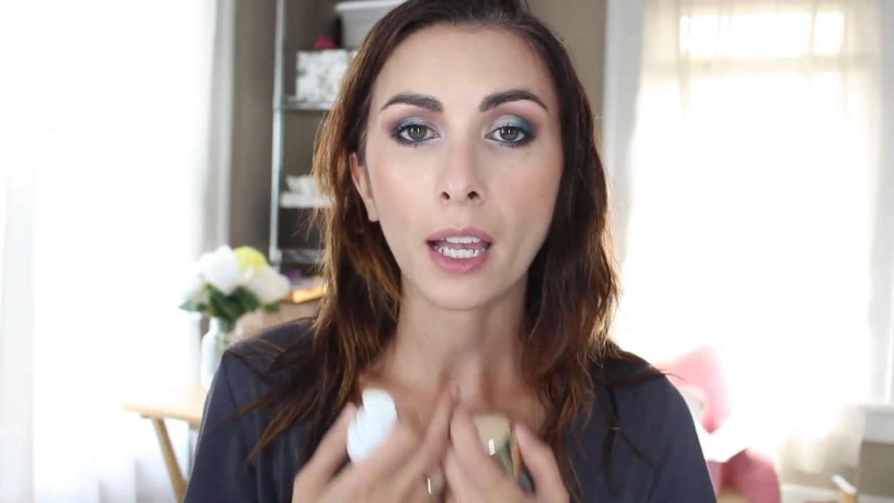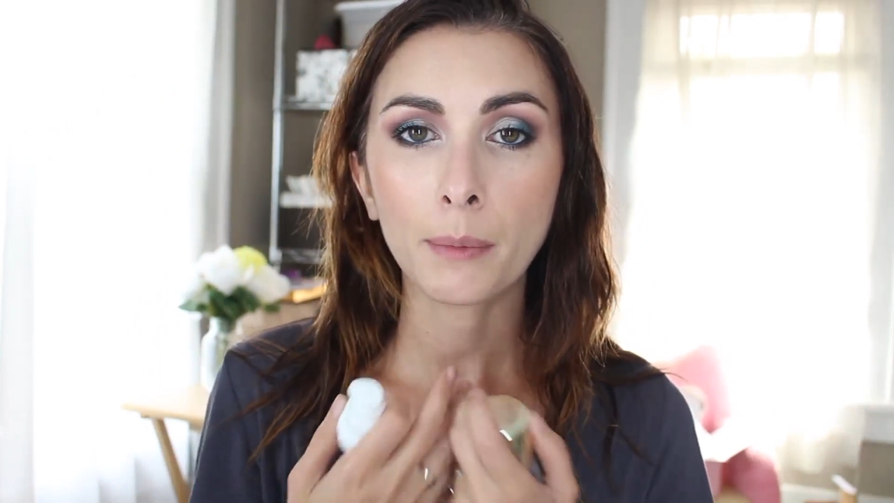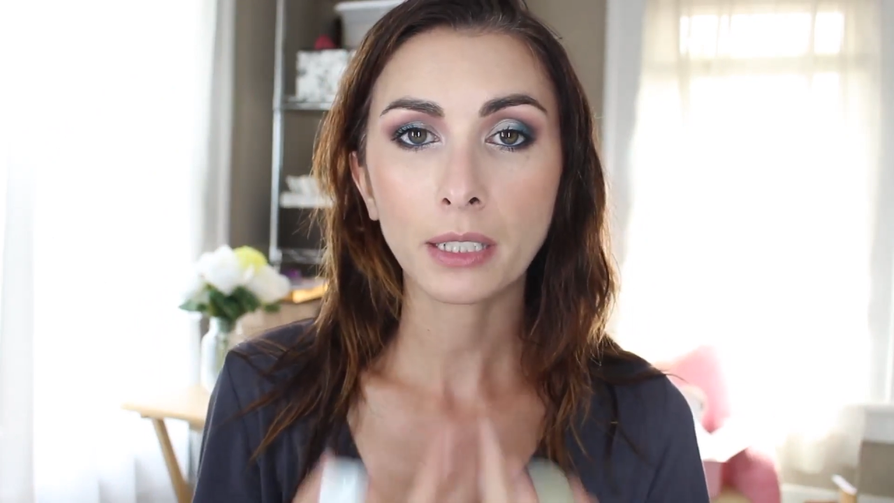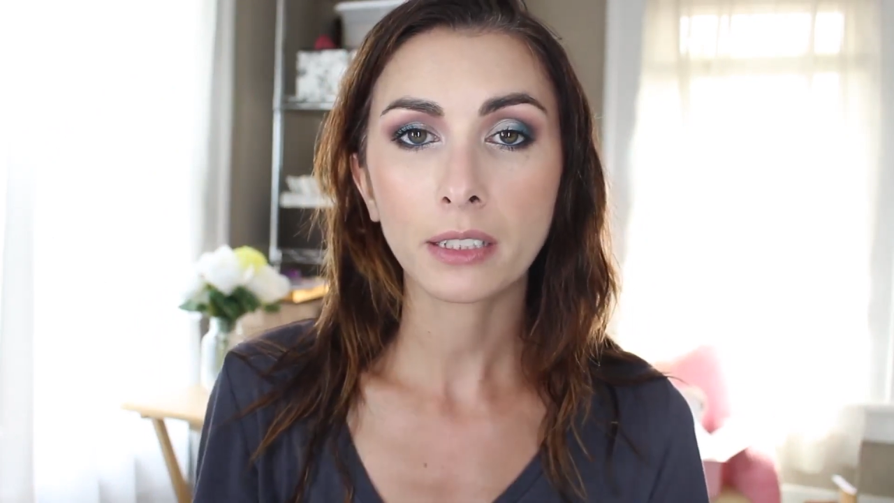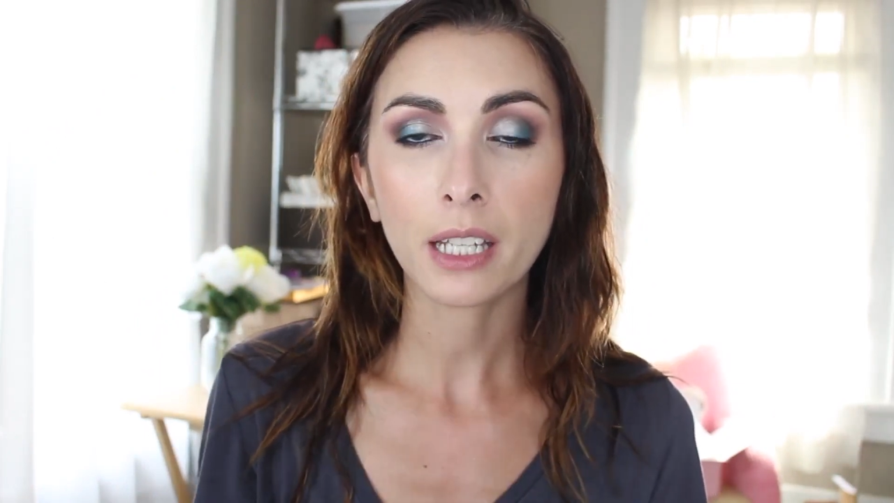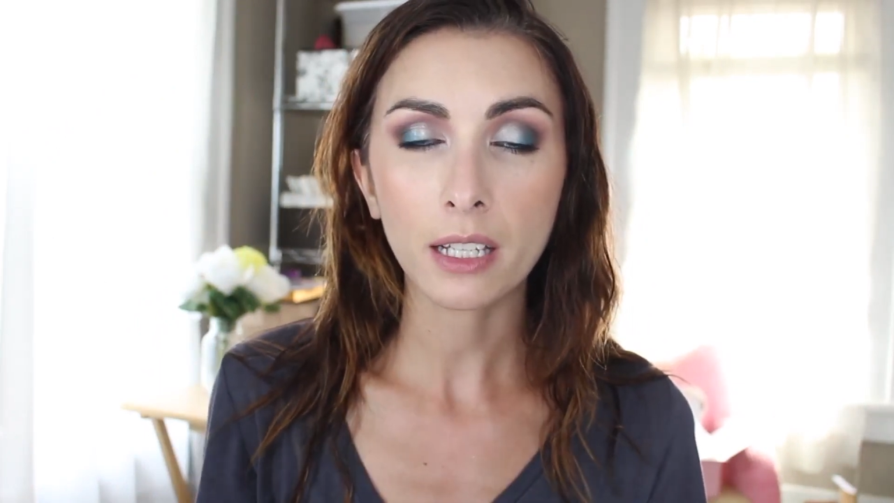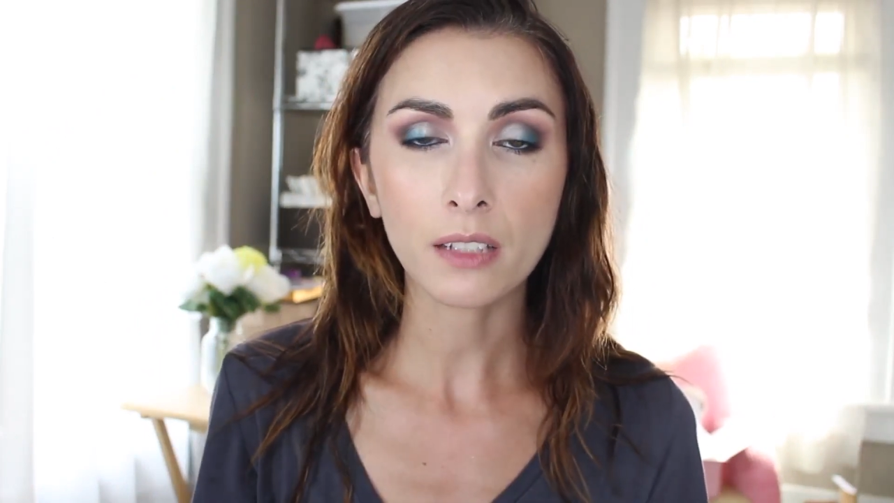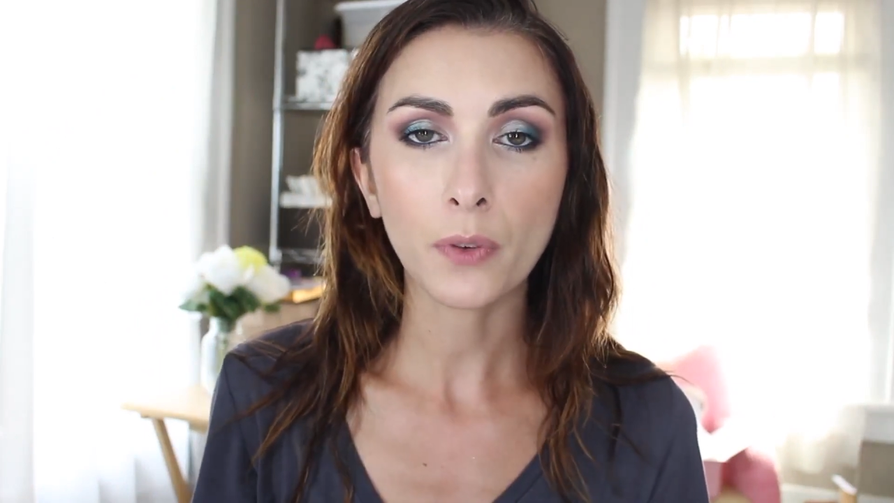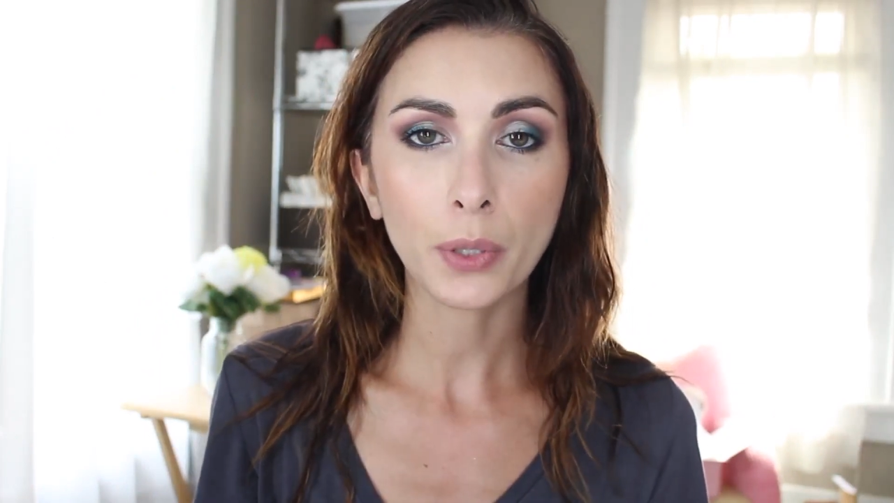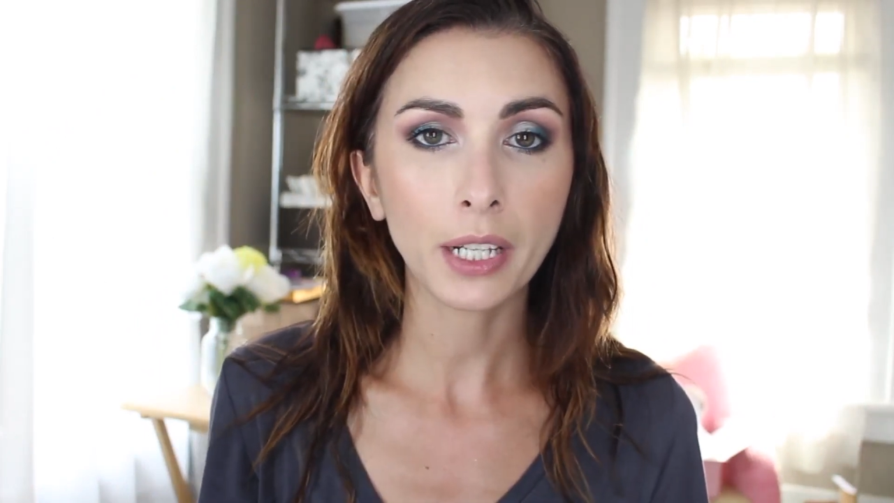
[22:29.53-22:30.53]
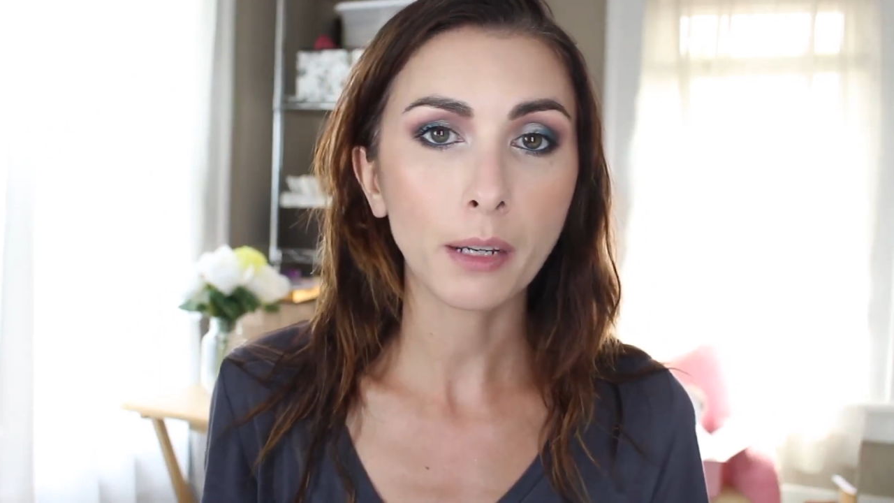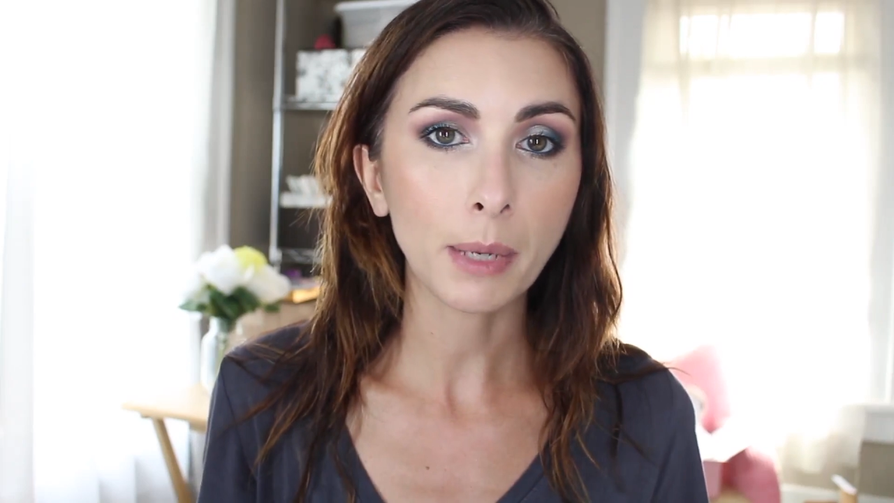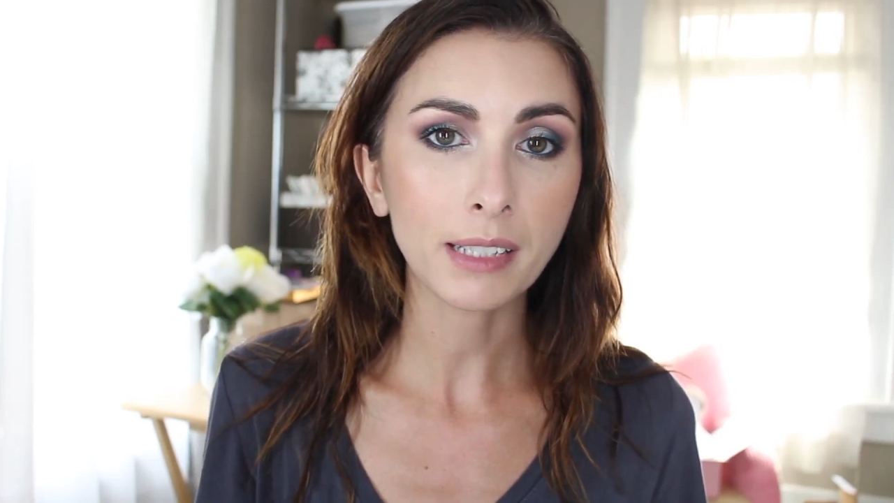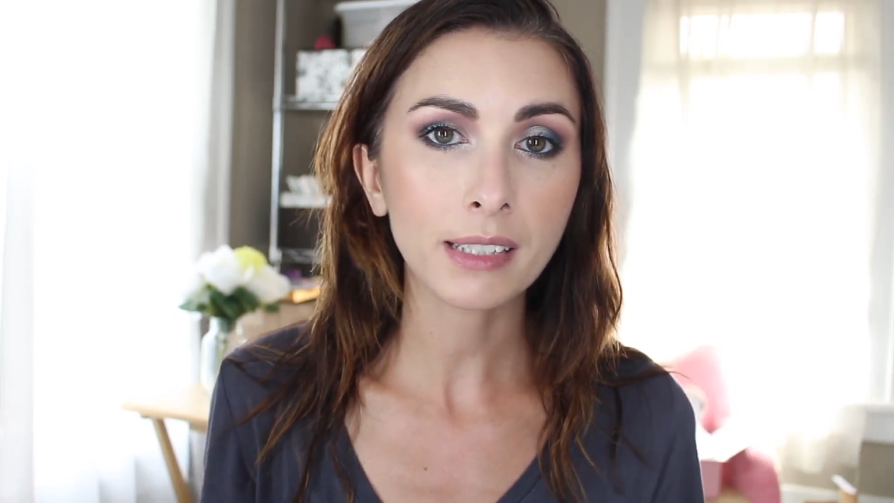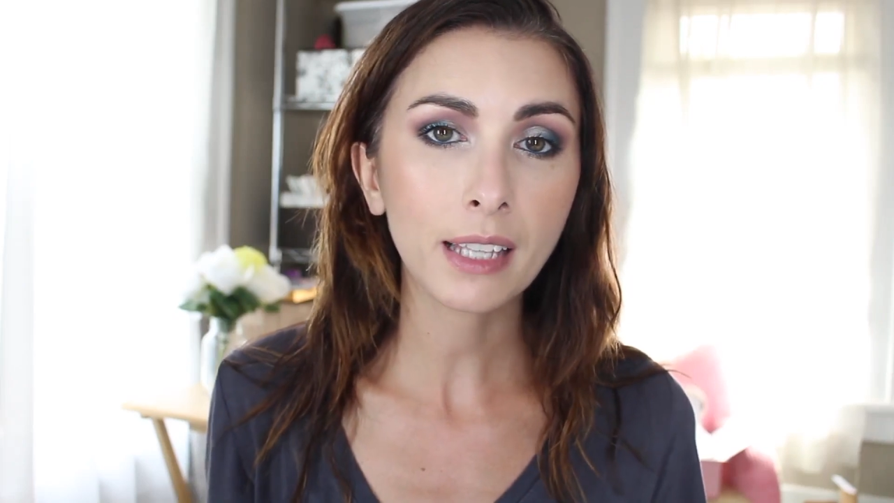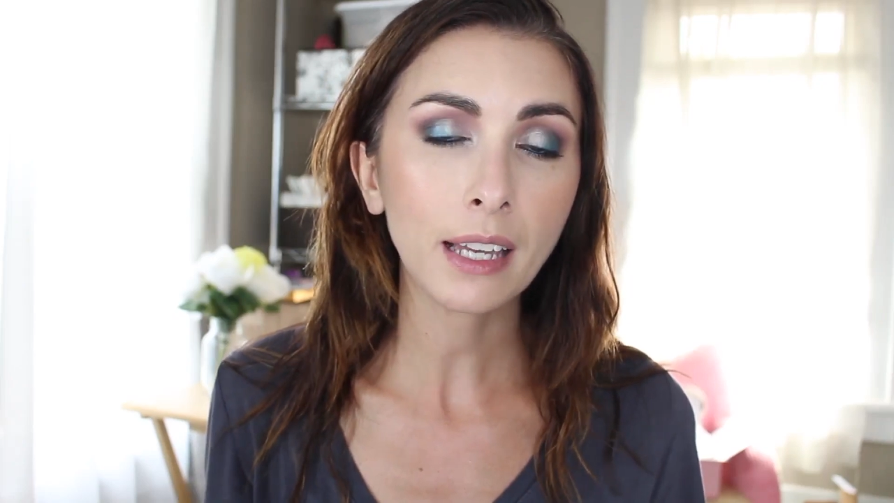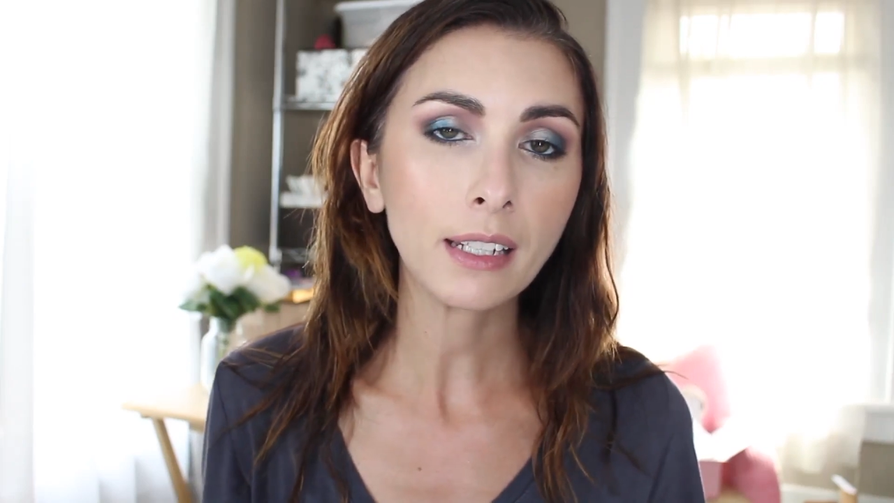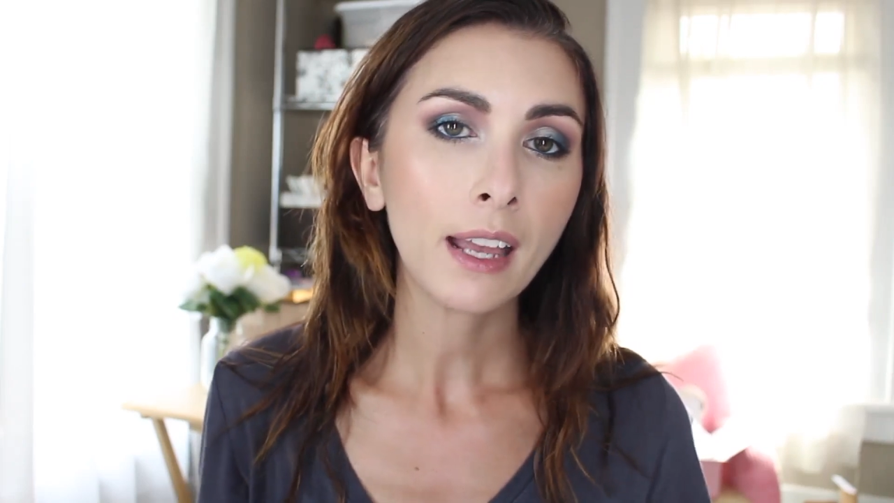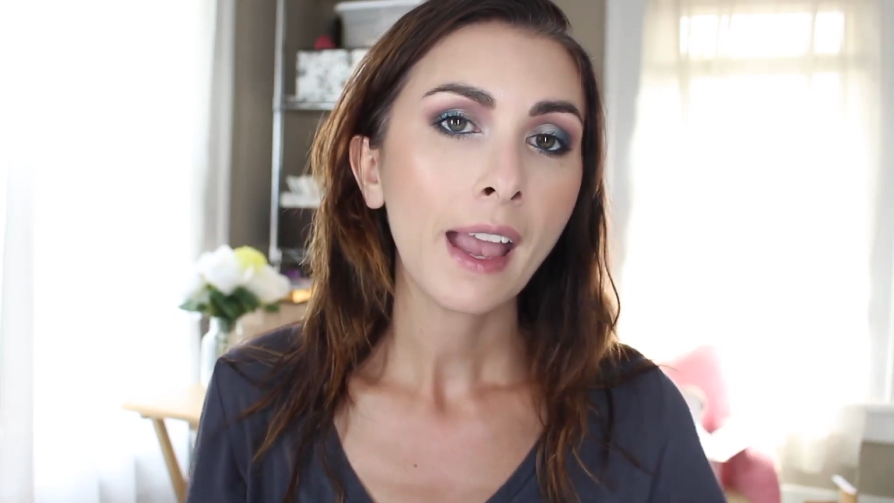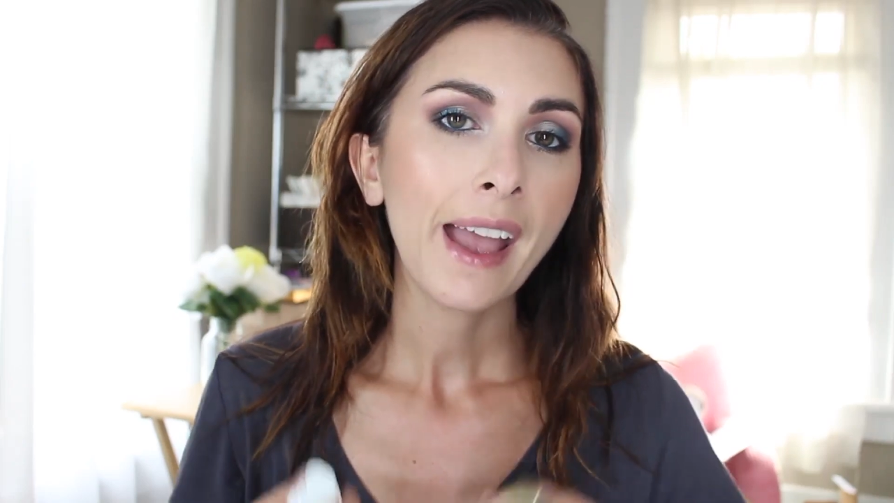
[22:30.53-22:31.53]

chemically exfoliating my skin.